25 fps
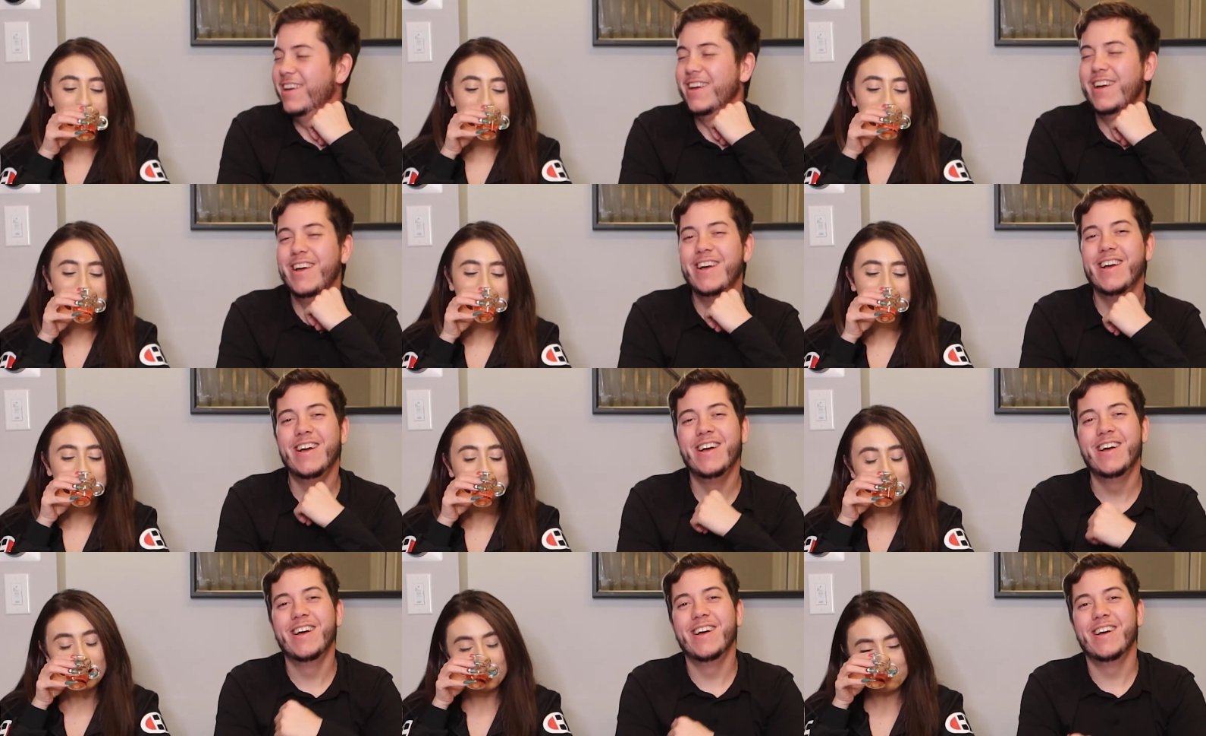
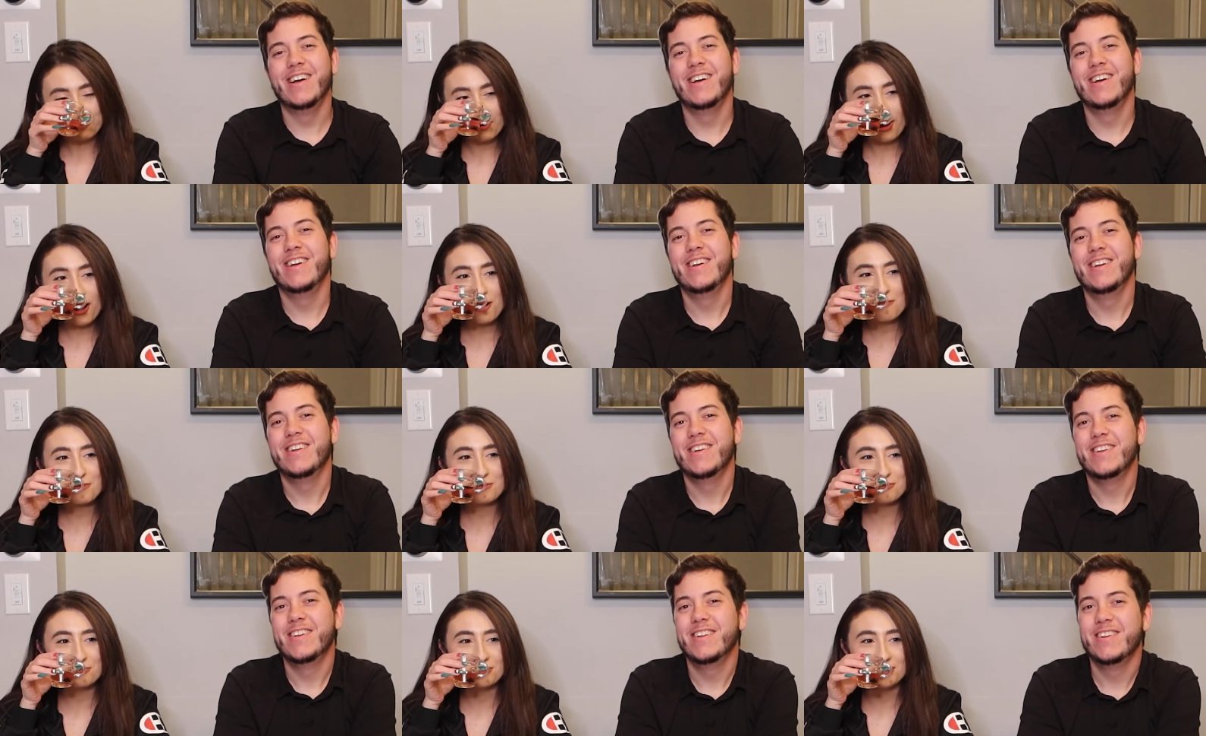Speaker 1: I'll
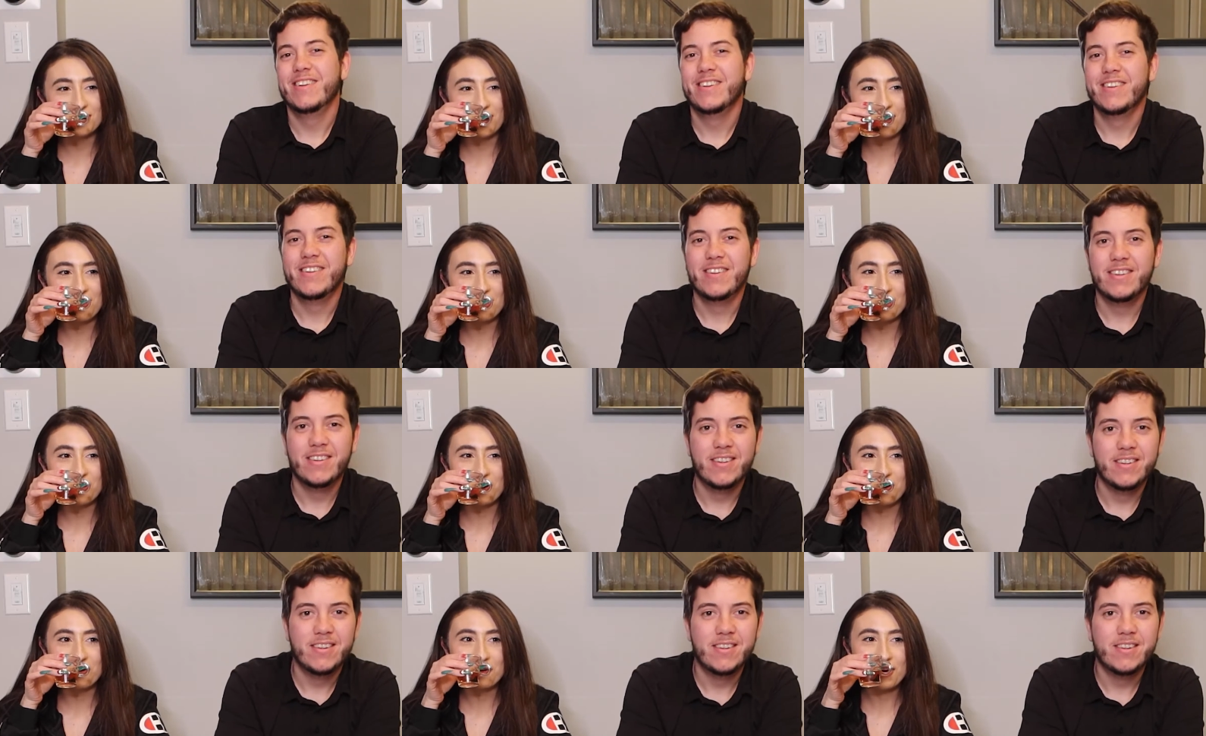probably forget
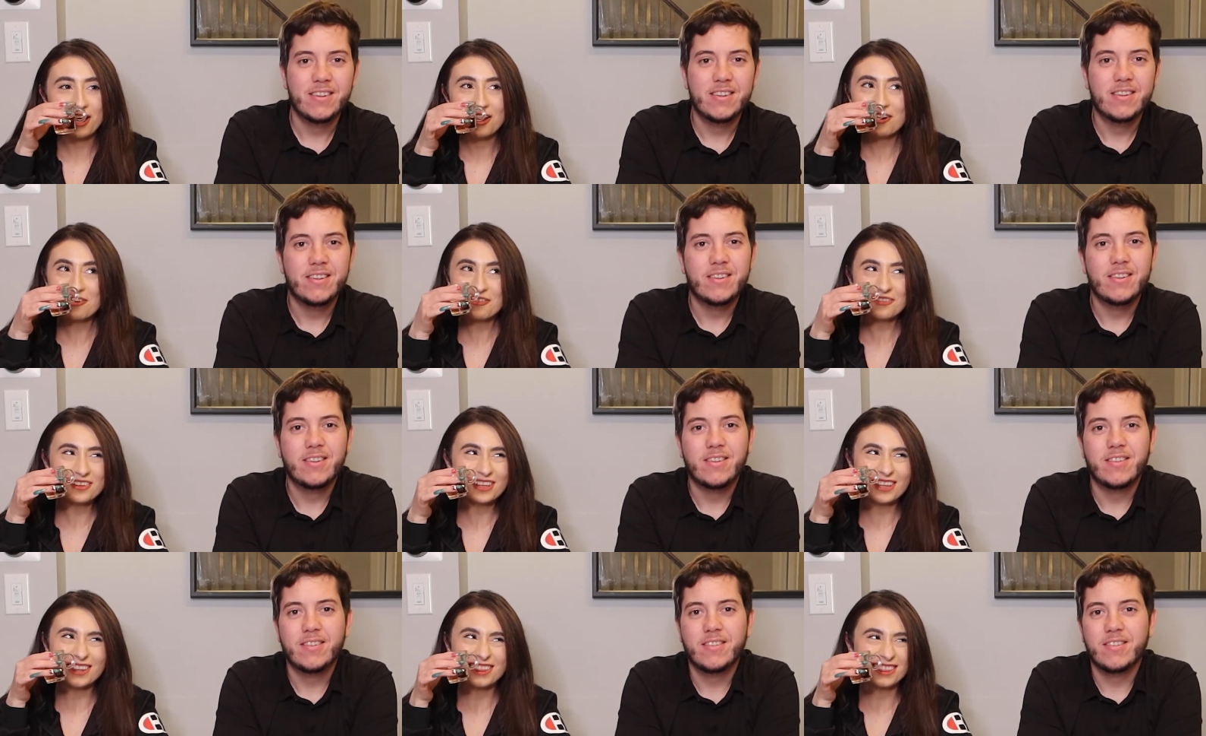though. I
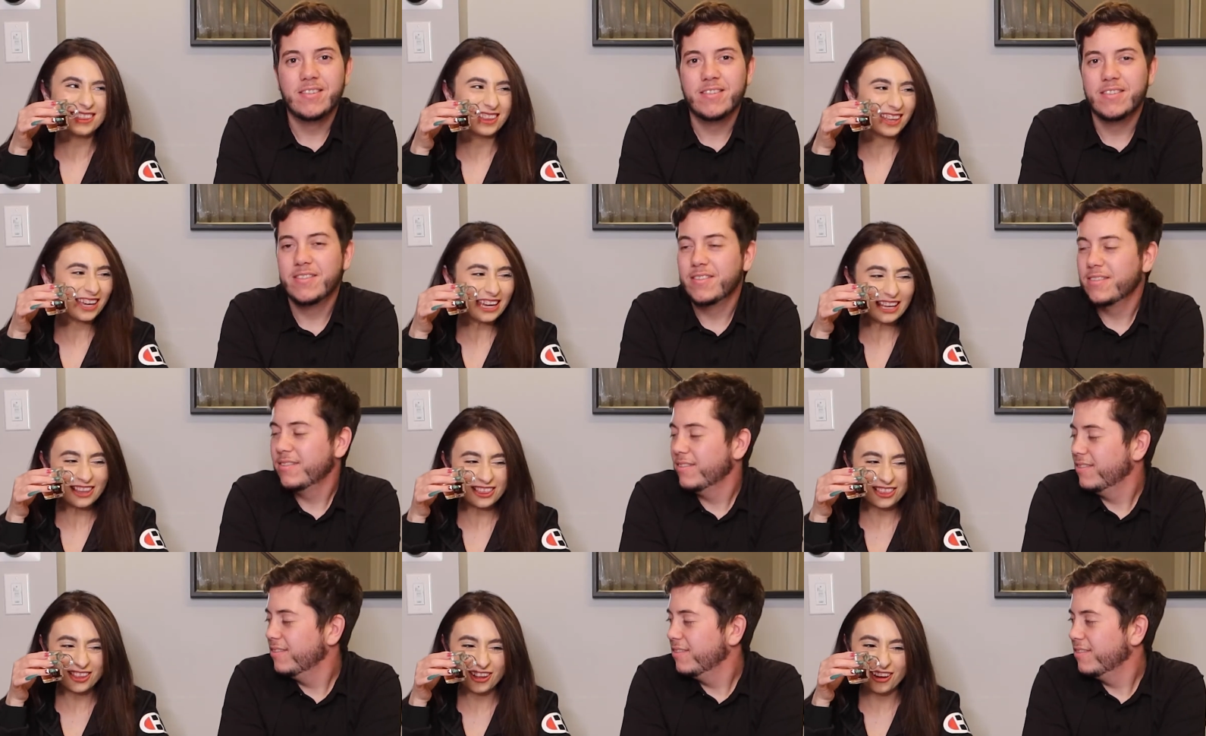don't like think
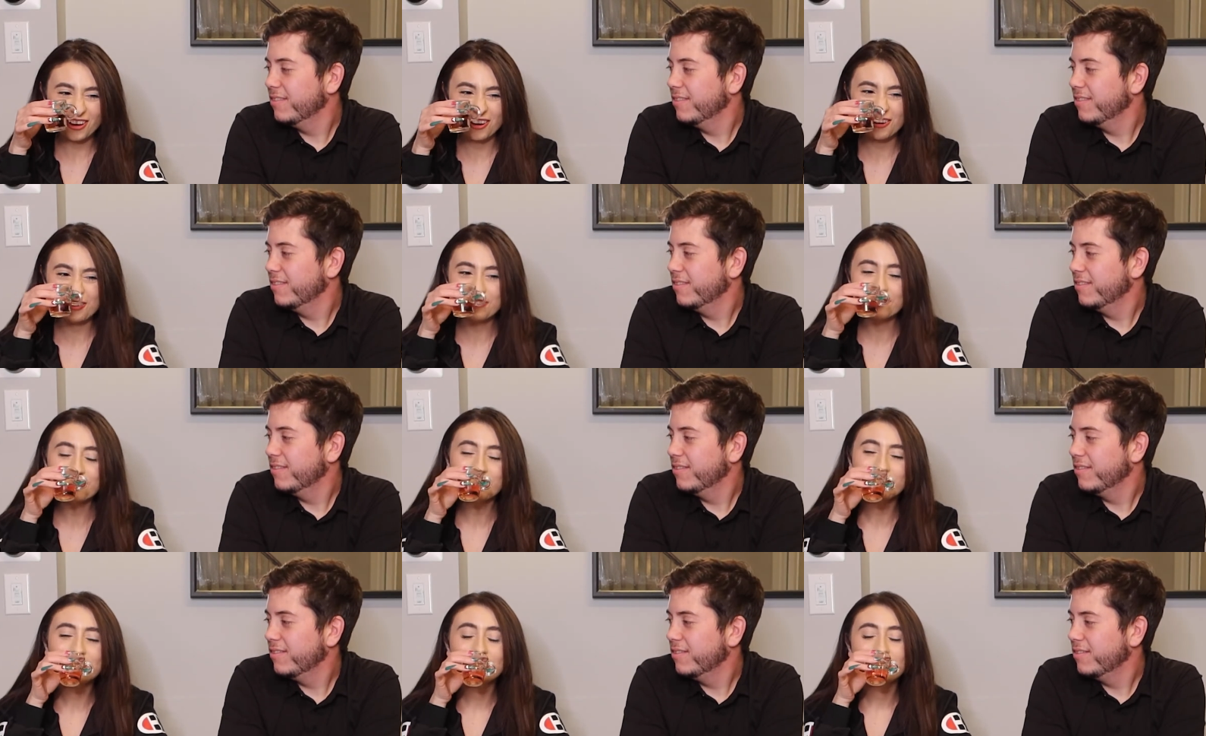
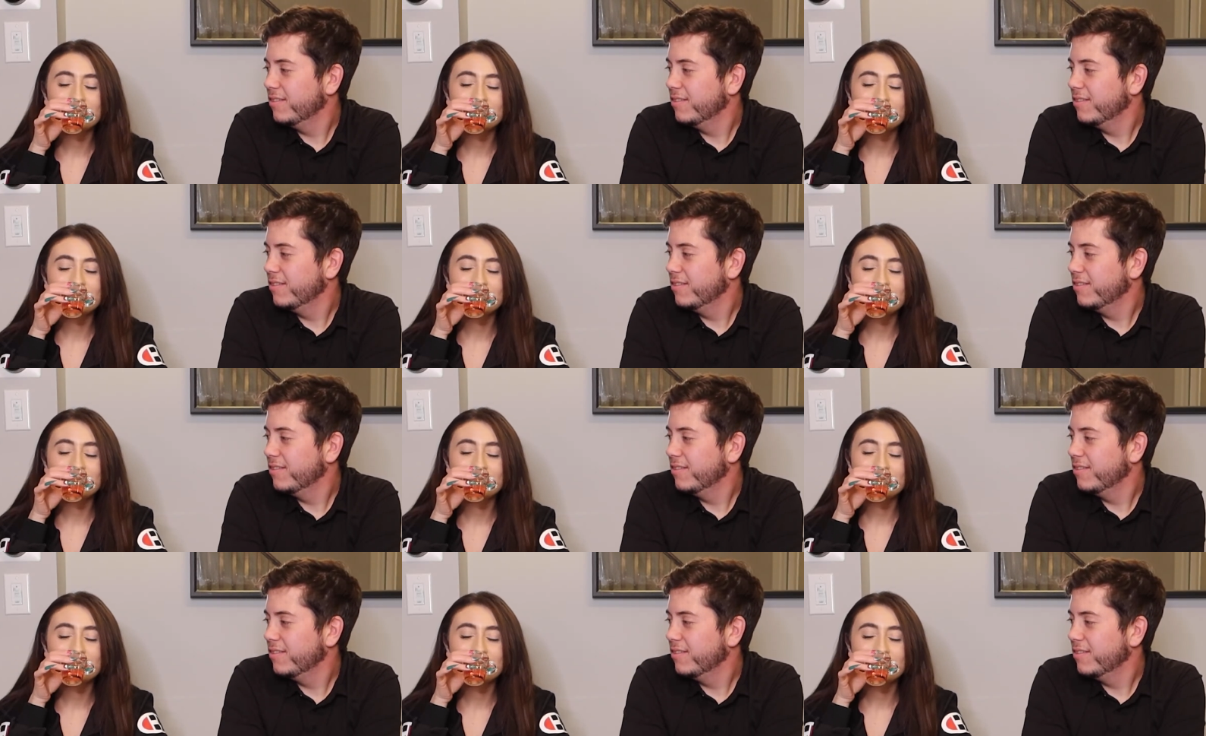though.